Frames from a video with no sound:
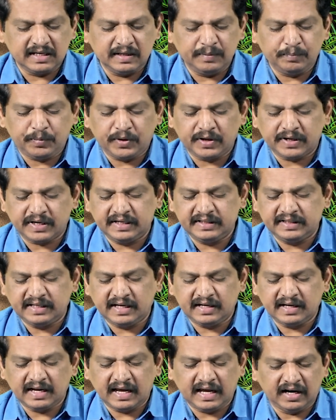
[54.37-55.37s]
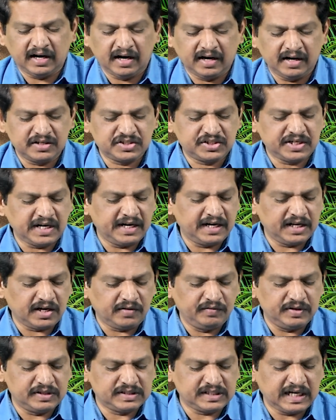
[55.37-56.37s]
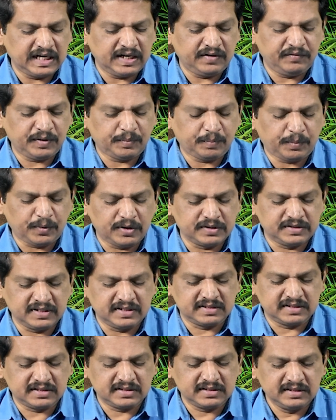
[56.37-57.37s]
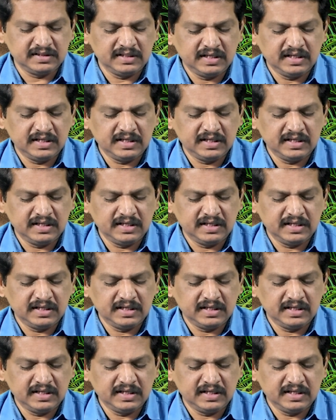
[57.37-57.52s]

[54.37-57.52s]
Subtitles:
important than an understanding of the scientific process